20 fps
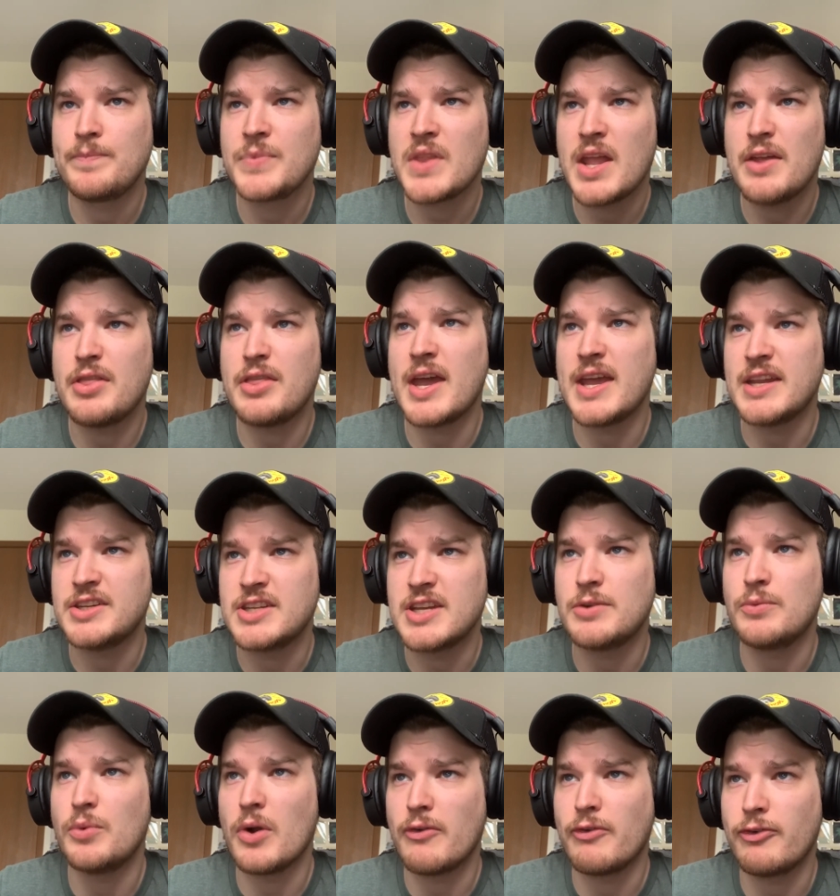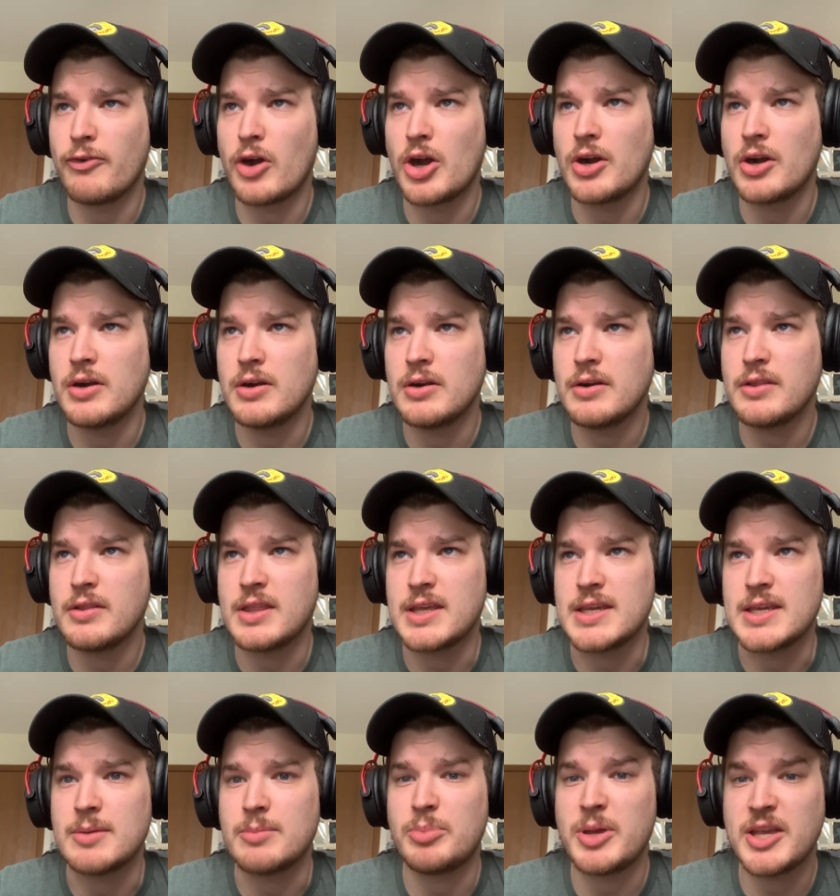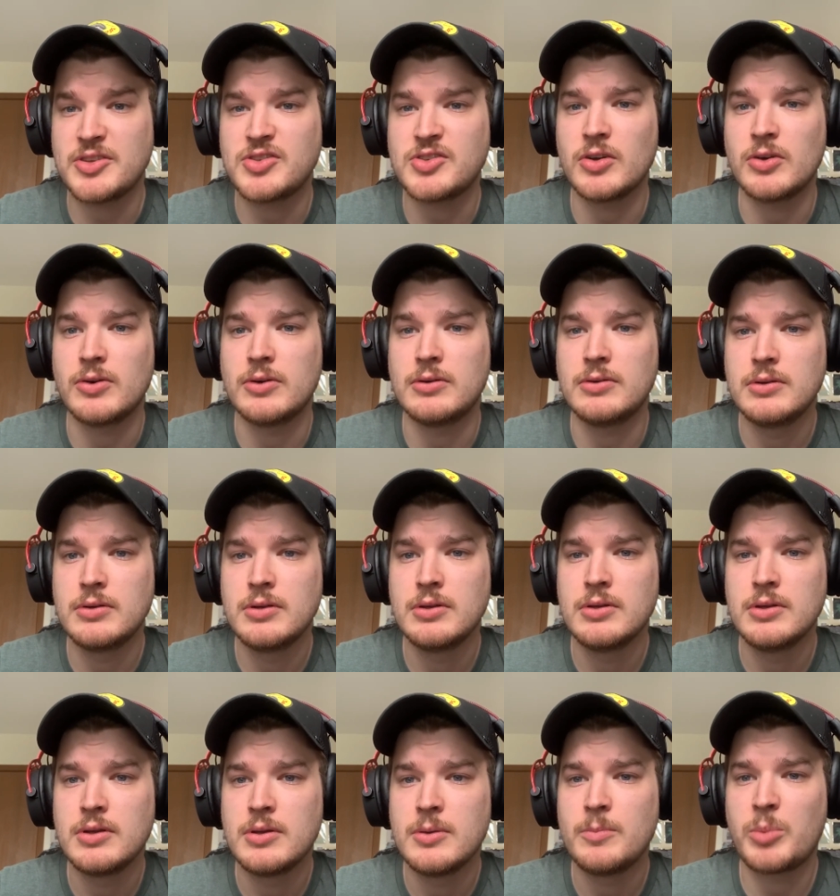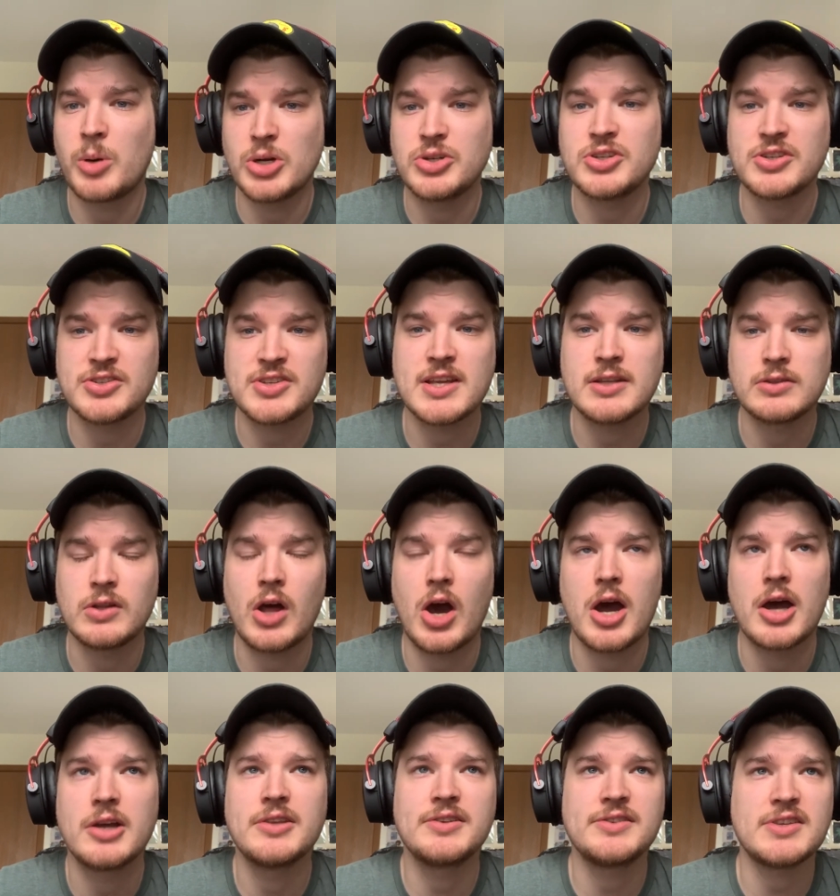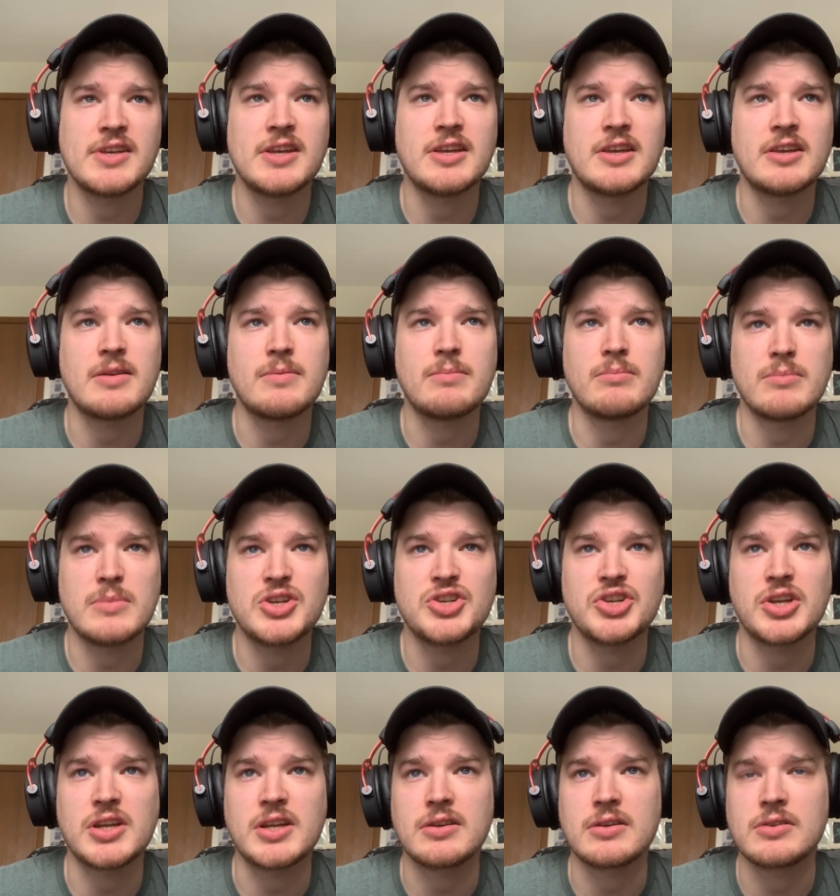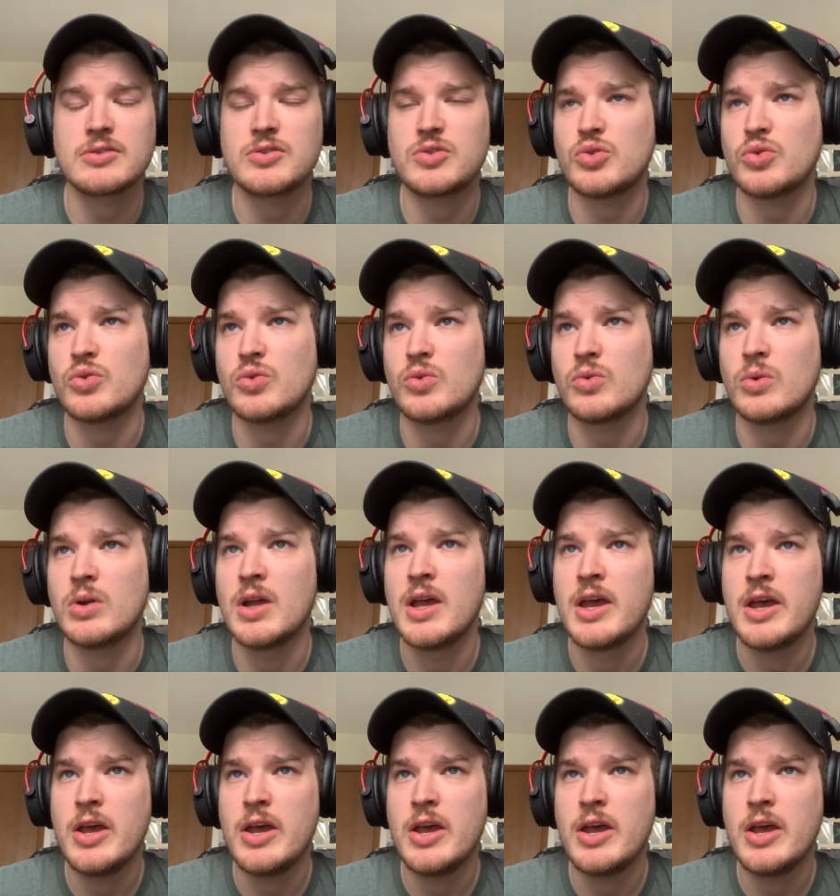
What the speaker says: they did revert the pistol purchasing laws in Michigan to,